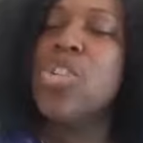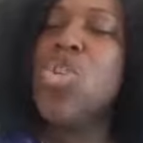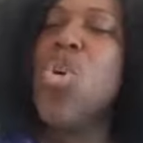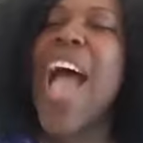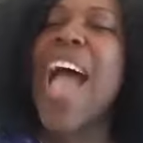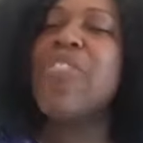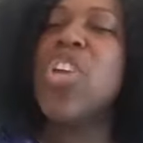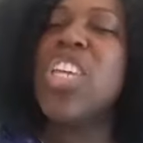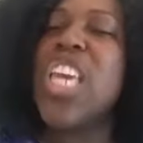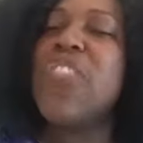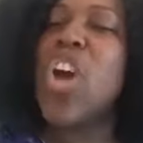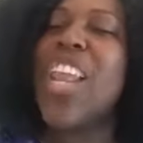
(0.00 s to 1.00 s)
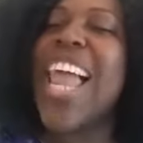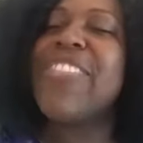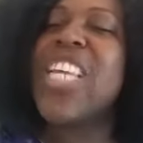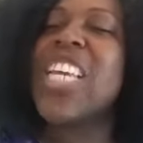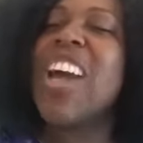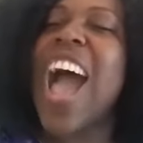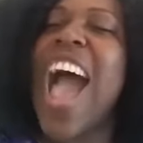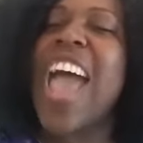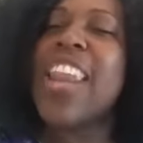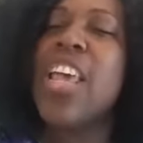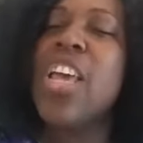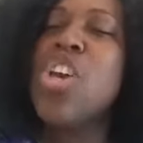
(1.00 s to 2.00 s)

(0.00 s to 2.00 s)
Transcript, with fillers: You have to give your life to God.